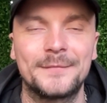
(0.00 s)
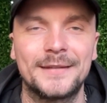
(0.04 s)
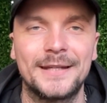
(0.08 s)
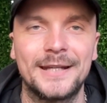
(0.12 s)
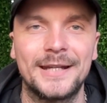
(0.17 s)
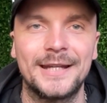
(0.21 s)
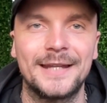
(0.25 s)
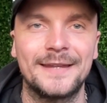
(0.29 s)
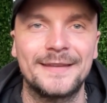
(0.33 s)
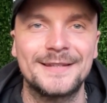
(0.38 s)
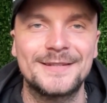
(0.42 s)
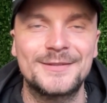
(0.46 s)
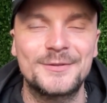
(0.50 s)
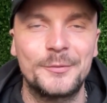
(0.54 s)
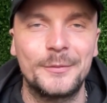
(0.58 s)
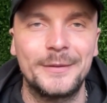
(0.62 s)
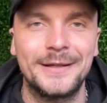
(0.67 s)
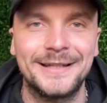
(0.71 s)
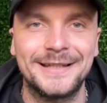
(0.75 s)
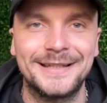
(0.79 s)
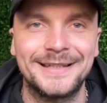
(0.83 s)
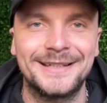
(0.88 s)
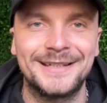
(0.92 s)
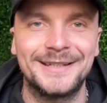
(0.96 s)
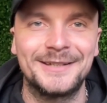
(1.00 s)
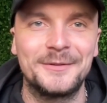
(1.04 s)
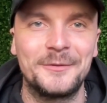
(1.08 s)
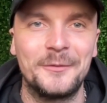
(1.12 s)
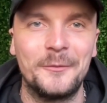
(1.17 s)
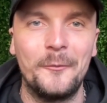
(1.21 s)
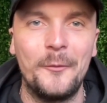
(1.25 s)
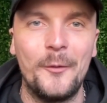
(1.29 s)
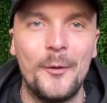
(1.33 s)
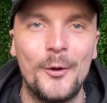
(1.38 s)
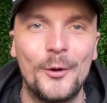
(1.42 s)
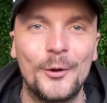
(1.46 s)
The Twitter
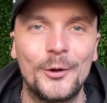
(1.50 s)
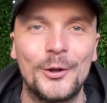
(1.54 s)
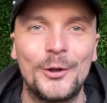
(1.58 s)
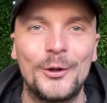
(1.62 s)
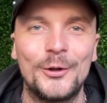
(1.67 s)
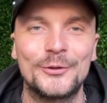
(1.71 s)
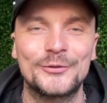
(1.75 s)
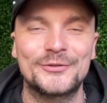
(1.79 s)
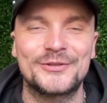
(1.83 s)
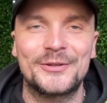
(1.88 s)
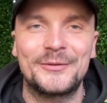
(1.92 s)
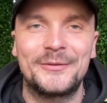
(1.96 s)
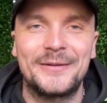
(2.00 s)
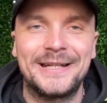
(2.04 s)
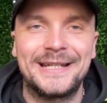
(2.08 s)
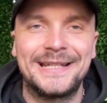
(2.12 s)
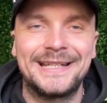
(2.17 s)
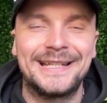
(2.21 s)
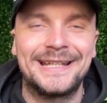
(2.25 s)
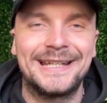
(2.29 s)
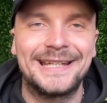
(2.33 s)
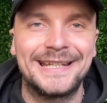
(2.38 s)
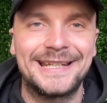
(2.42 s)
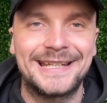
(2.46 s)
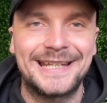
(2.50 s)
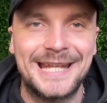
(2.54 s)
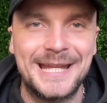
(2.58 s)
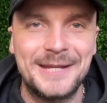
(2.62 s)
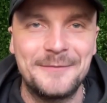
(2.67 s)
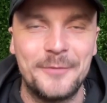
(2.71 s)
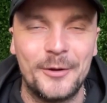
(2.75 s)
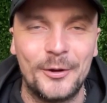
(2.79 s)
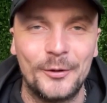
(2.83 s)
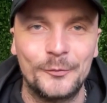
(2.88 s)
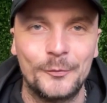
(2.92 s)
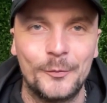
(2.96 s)
warlords are in. The
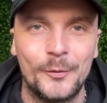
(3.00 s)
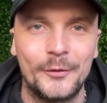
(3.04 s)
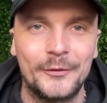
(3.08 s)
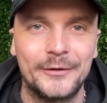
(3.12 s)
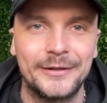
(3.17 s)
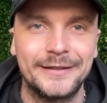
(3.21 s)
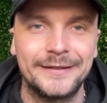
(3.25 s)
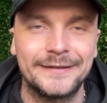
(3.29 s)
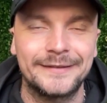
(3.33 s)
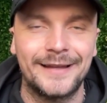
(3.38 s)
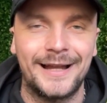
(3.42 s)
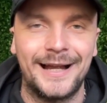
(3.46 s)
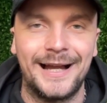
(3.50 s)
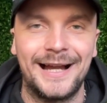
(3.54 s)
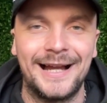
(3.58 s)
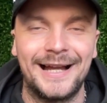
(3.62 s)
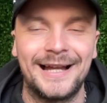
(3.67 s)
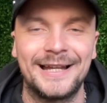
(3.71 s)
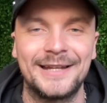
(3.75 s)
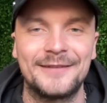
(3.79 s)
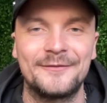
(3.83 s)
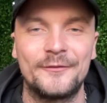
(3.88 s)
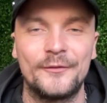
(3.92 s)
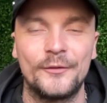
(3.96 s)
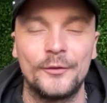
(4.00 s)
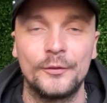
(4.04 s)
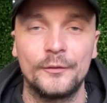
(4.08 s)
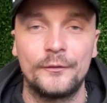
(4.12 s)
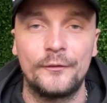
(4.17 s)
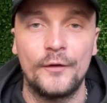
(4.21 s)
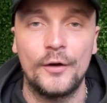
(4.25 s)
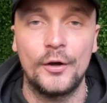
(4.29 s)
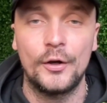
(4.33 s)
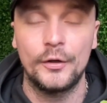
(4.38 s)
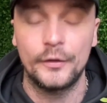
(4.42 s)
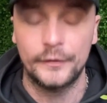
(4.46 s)
keyboard warriors are in full
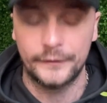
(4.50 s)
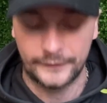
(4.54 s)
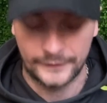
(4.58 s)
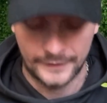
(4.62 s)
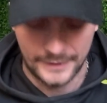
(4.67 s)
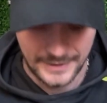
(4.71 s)
force.